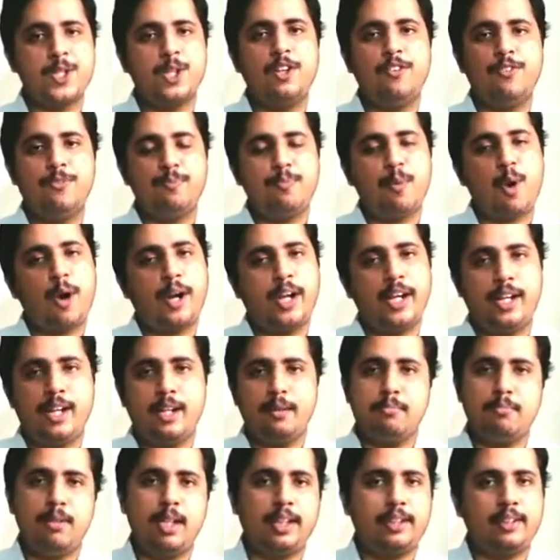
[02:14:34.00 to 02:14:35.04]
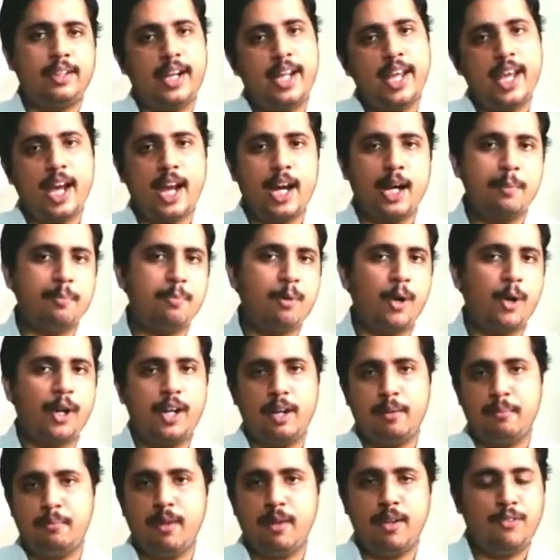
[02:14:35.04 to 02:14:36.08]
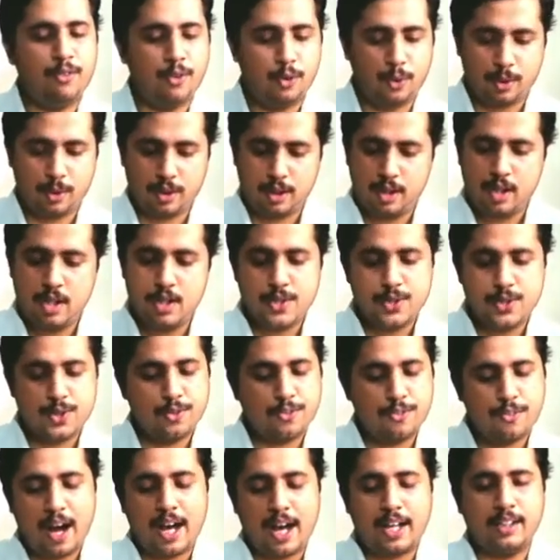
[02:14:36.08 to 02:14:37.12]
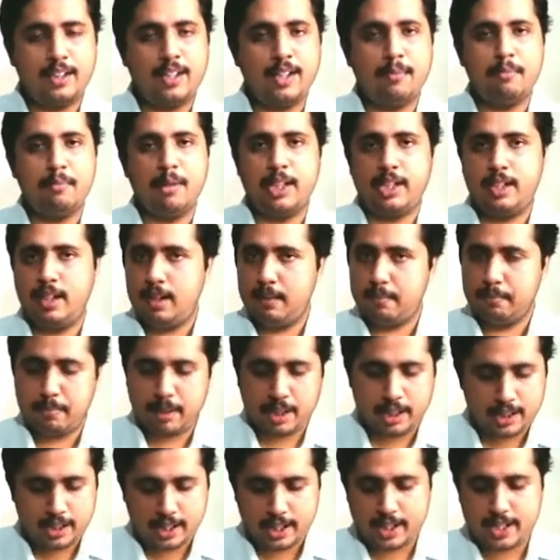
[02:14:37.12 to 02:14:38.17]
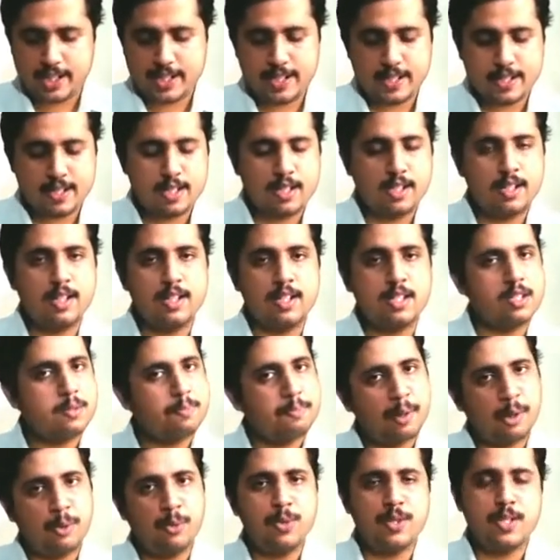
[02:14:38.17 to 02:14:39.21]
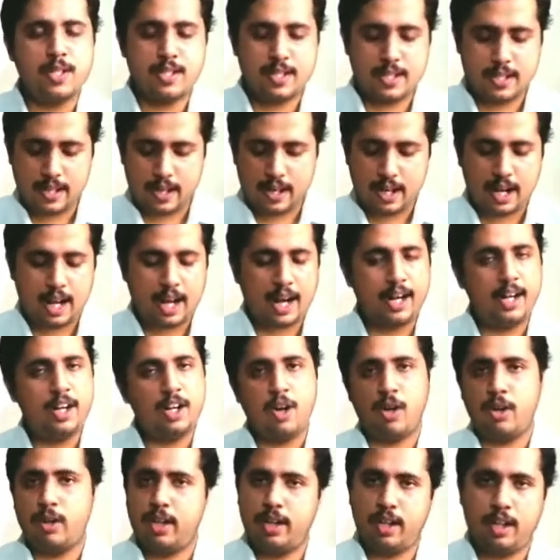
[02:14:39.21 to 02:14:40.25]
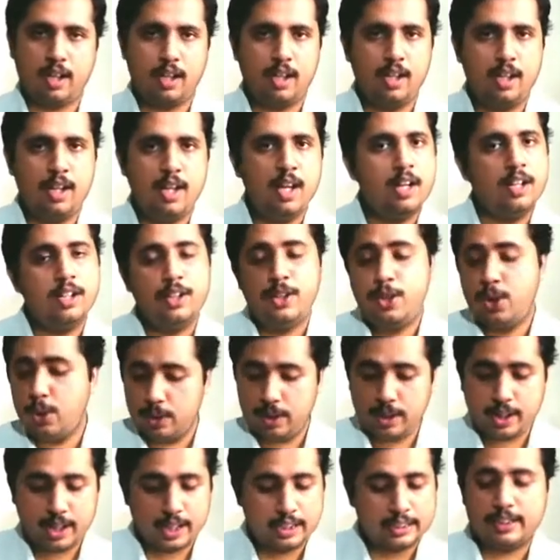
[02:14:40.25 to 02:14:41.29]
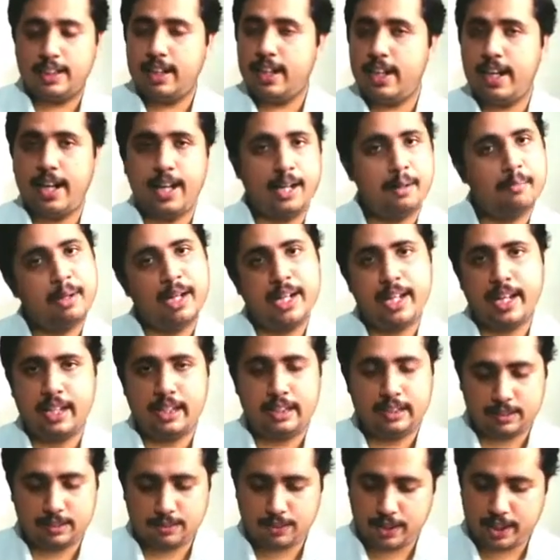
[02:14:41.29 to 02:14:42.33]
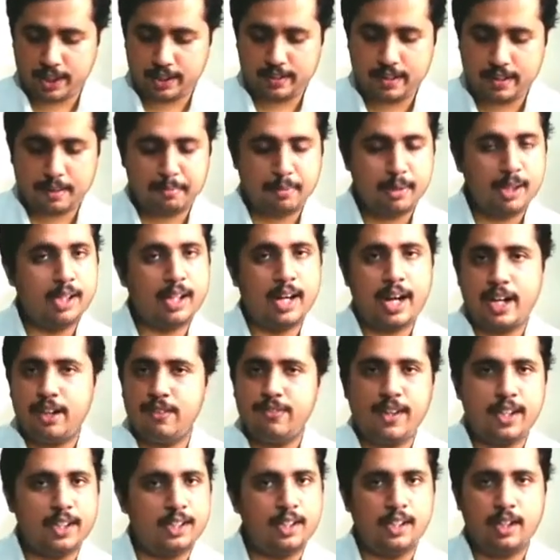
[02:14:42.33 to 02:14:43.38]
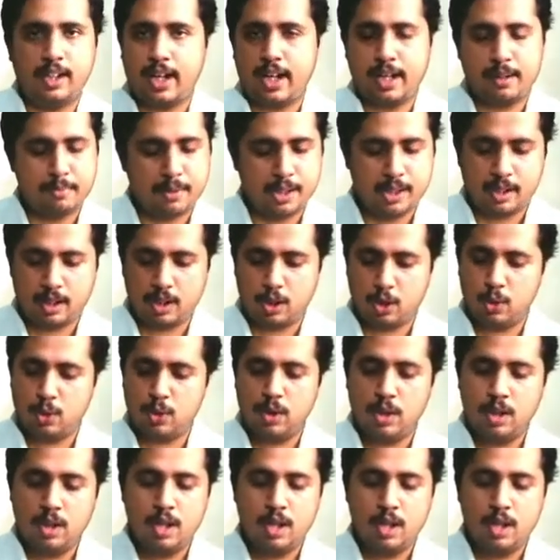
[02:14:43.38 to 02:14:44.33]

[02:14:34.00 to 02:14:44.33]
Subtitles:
of point number 3 and point number 4. So father, mother, brother and sister, spouse, son and daughter. Don't consider anybody else. For example, grandfather, grandmother, no.